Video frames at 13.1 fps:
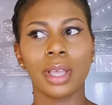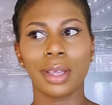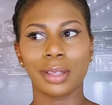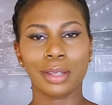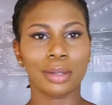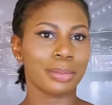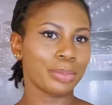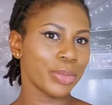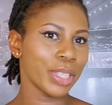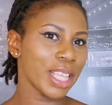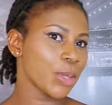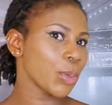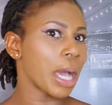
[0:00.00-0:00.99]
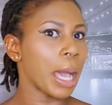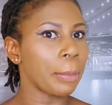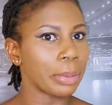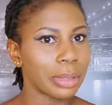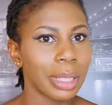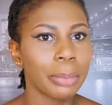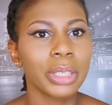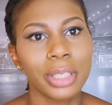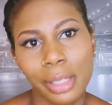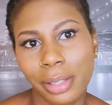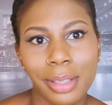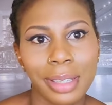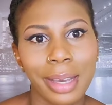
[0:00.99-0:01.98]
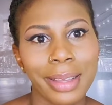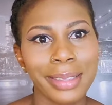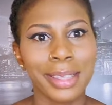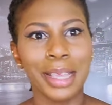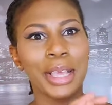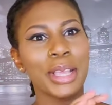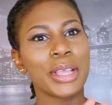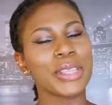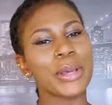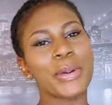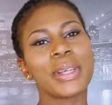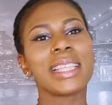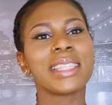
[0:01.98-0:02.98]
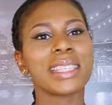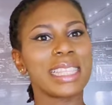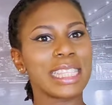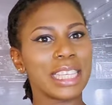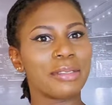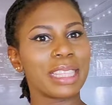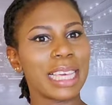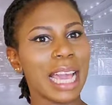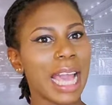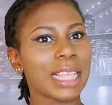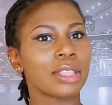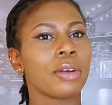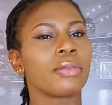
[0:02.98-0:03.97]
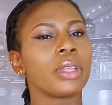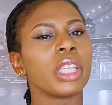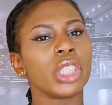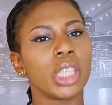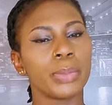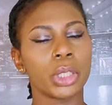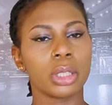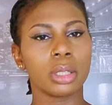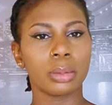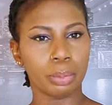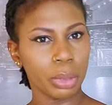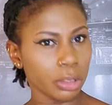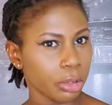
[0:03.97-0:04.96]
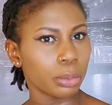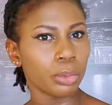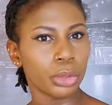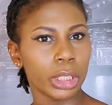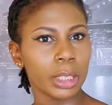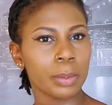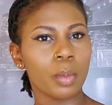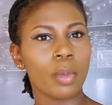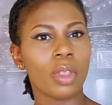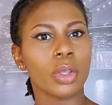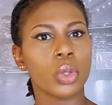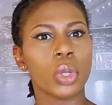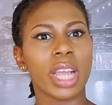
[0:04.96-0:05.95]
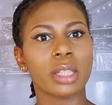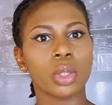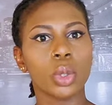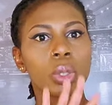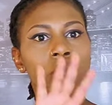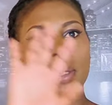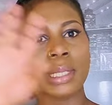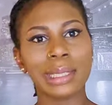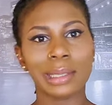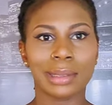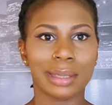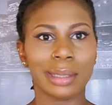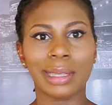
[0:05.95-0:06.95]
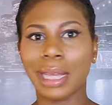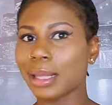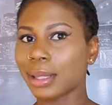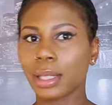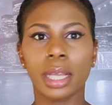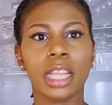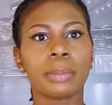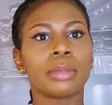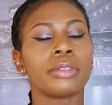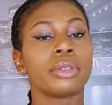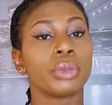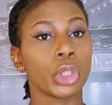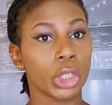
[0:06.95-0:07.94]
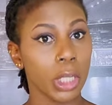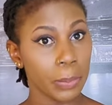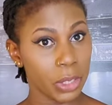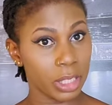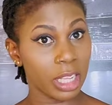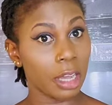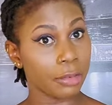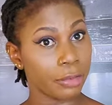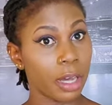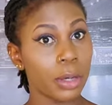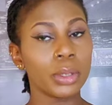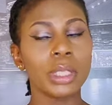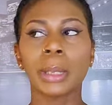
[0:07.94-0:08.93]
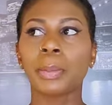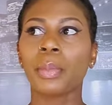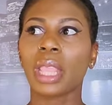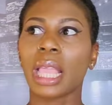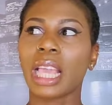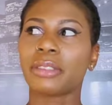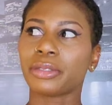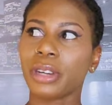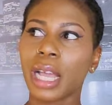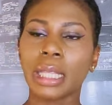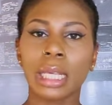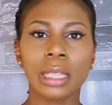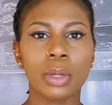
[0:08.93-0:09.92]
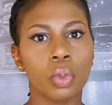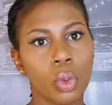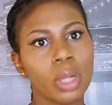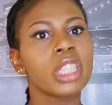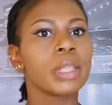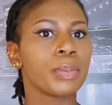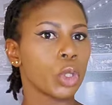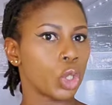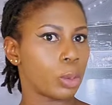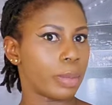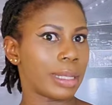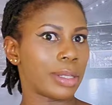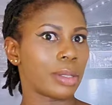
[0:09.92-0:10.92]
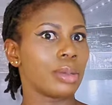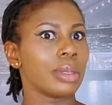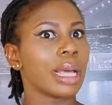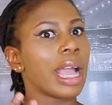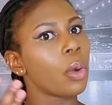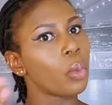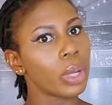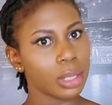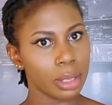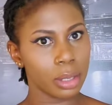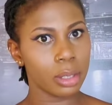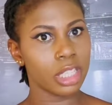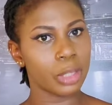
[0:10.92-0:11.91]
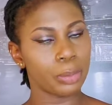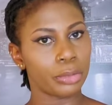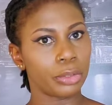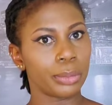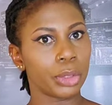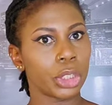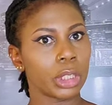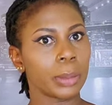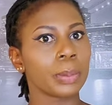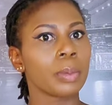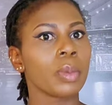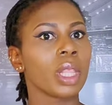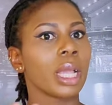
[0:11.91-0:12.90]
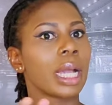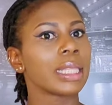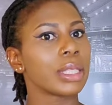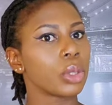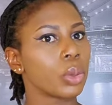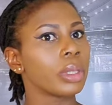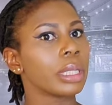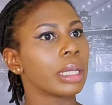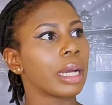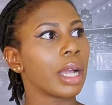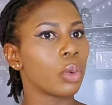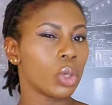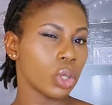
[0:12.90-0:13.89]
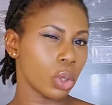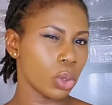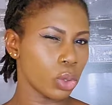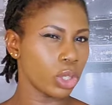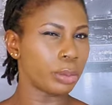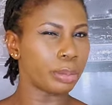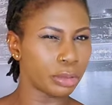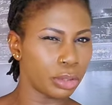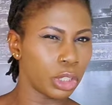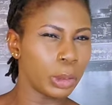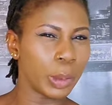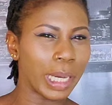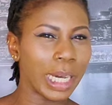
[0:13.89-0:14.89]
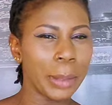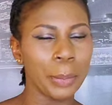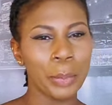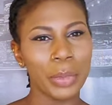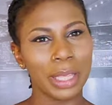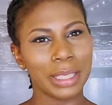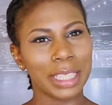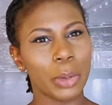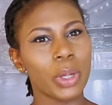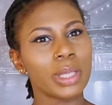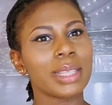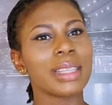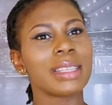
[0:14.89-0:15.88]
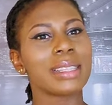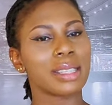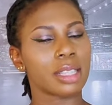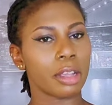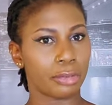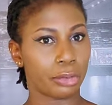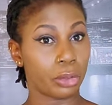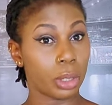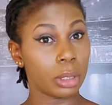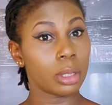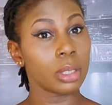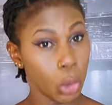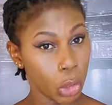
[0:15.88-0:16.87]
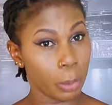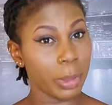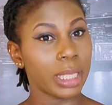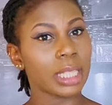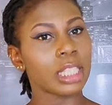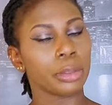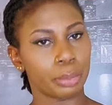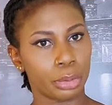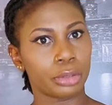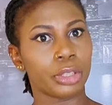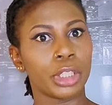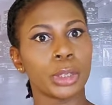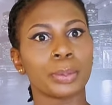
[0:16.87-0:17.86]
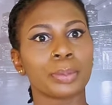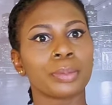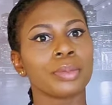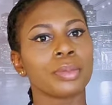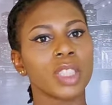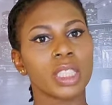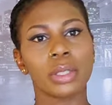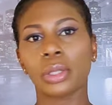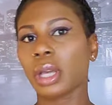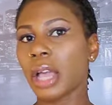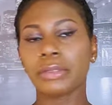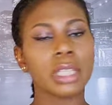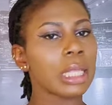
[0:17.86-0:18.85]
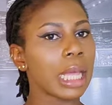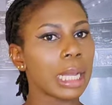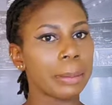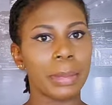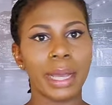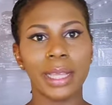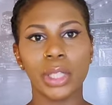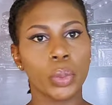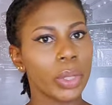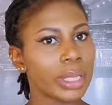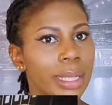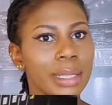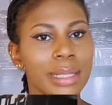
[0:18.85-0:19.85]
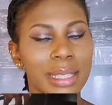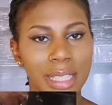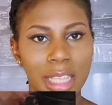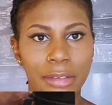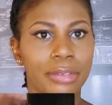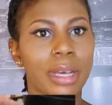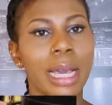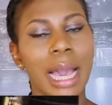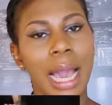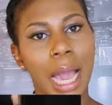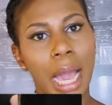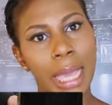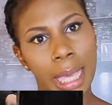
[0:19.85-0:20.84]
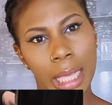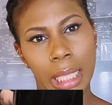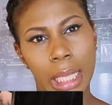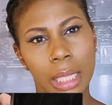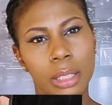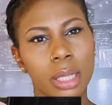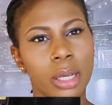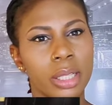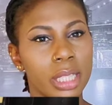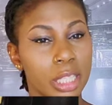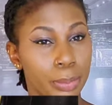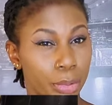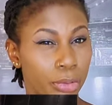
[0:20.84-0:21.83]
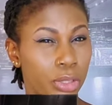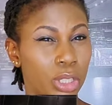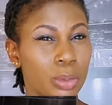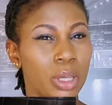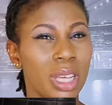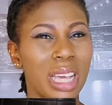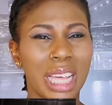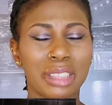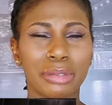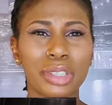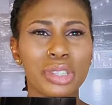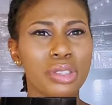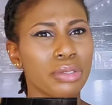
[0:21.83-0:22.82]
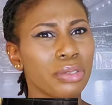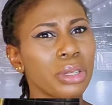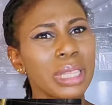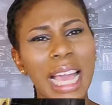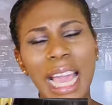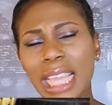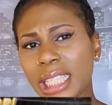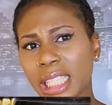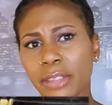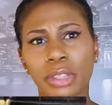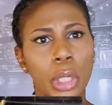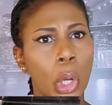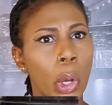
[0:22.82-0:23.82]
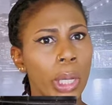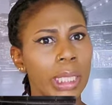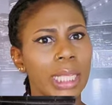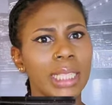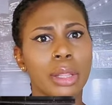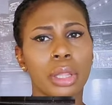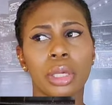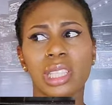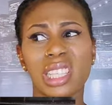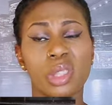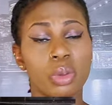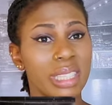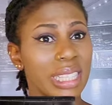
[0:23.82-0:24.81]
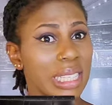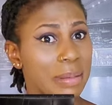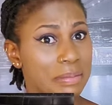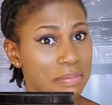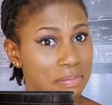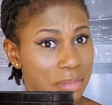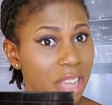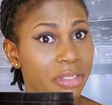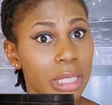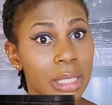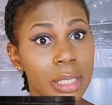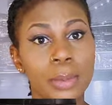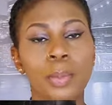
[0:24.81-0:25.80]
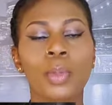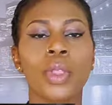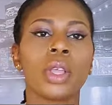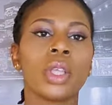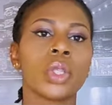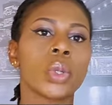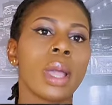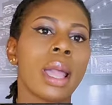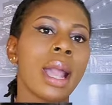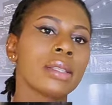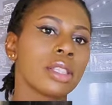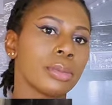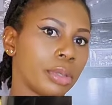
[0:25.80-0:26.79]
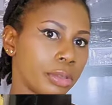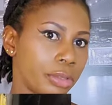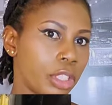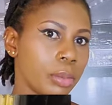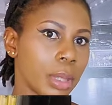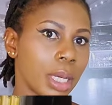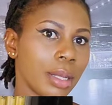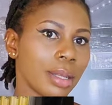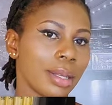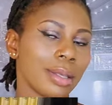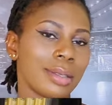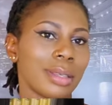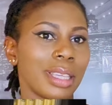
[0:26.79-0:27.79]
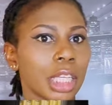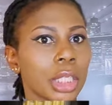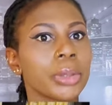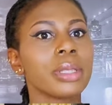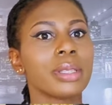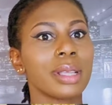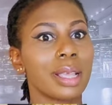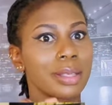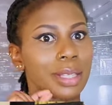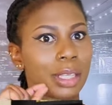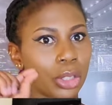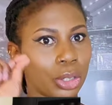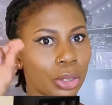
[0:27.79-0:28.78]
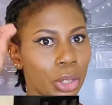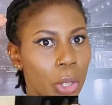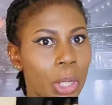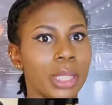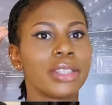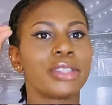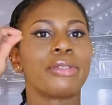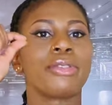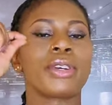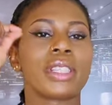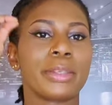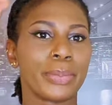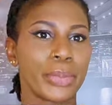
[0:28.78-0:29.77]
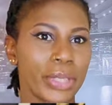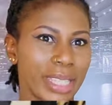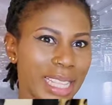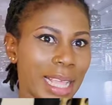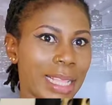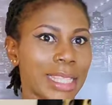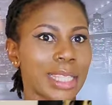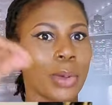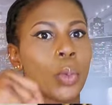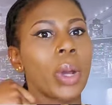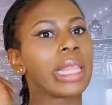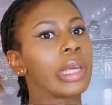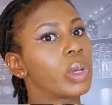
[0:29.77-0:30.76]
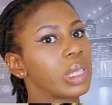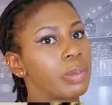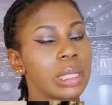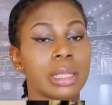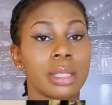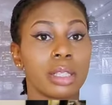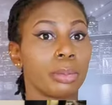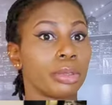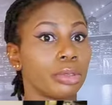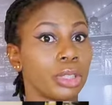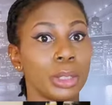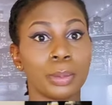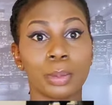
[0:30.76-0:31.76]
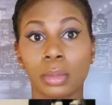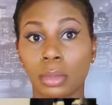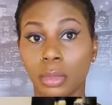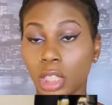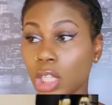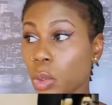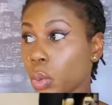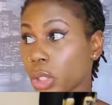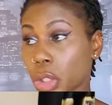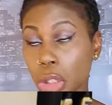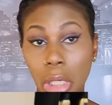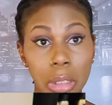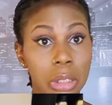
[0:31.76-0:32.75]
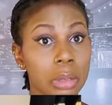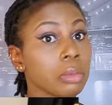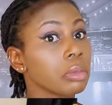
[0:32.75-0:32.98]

So here's what happened, let me just you guys. So I wanted to discover the art of Egyptian perfumery. So I toured the entire perfume shops that I found, and finally one spoke to my soul. I went into this perfume shop and I told the guy, who is also a perfumer, that I wanted a saffron dominant perfume. So after like my 20th sniff, I encountered this perfume, and first of all I sniffed the oil and I thought it was marvelous. So I asked the perfumer to increase the essential oil to 40% while he was mixing the perfume. He was shocked.